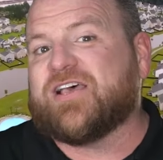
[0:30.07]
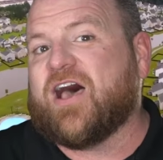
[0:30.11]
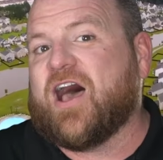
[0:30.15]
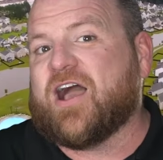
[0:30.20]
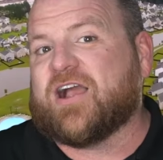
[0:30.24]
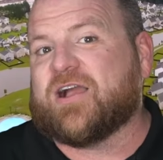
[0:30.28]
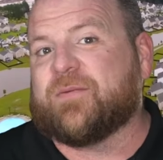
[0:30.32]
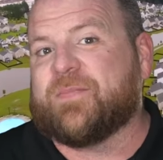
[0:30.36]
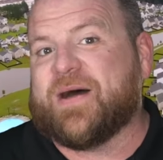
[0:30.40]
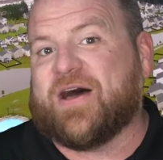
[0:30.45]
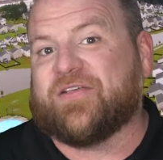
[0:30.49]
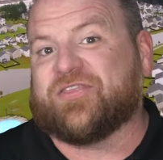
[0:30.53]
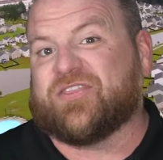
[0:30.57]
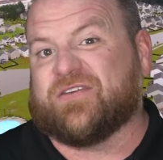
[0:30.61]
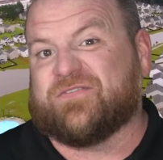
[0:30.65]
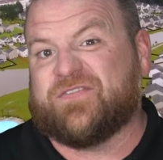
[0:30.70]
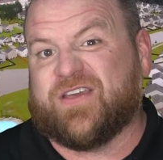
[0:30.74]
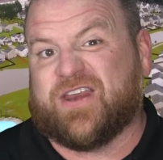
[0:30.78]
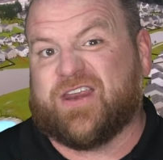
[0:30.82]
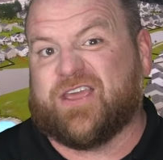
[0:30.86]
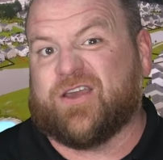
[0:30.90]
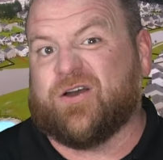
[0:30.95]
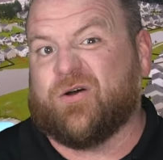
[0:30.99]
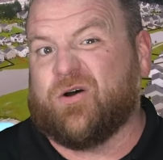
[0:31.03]
talk about the
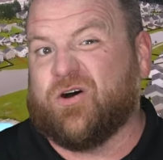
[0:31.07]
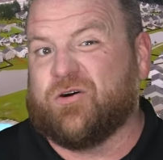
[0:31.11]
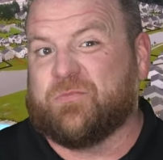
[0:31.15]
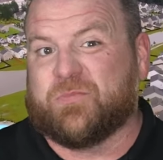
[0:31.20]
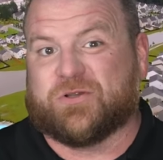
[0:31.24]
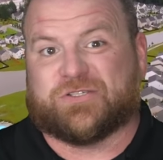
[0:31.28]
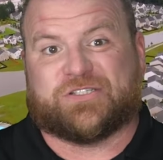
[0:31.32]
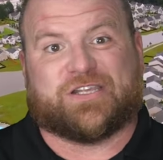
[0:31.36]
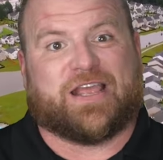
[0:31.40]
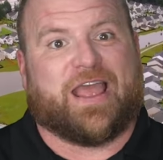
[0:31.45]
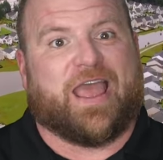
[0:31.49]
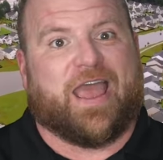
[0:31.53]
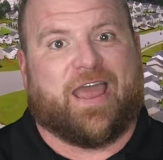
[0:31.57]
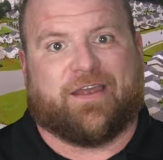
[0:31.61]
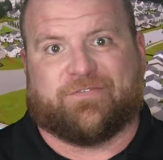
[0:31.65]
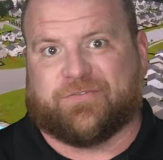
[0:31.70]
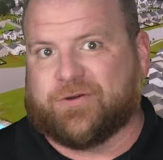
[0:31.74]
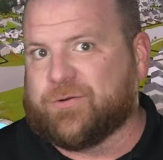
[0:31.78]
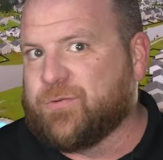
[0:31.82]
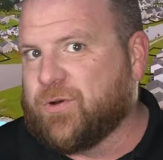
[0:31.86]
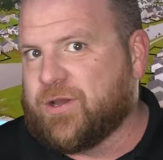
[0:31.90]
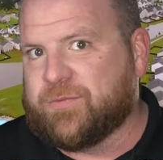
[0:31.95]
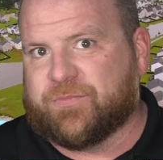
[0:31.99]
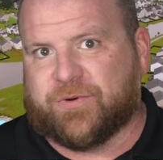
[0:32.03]
video almost
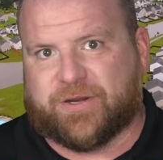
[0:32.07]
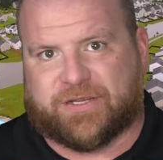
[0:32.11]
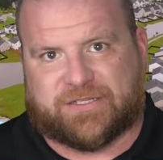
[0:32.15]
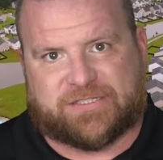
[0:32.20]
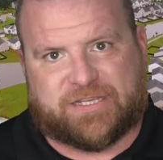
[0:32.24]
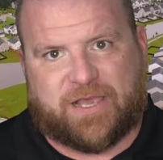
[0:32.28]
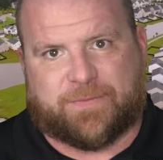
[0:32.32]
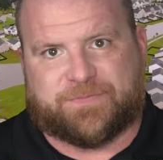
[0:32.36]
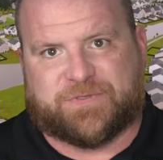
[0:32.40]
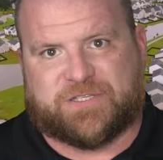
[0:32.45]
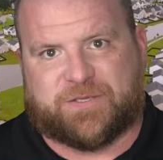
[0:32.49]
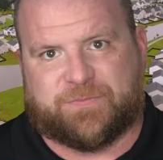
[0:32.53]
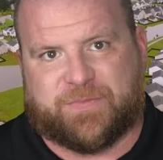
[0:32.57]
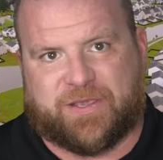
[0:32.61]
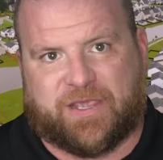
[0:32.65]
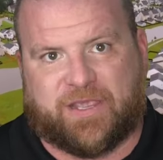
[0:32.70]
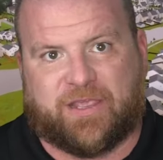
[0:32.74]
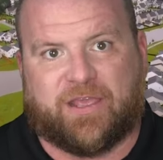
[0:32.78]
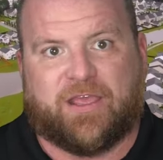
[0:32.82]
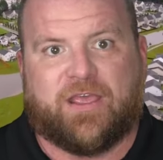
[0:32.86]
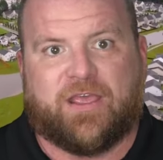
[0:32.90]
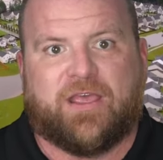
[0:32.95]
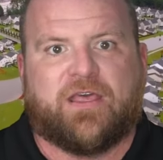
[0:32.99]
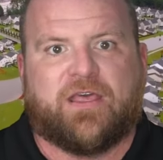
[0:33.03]
everyone brings up to
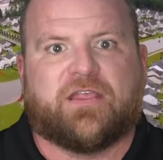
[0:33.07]
me.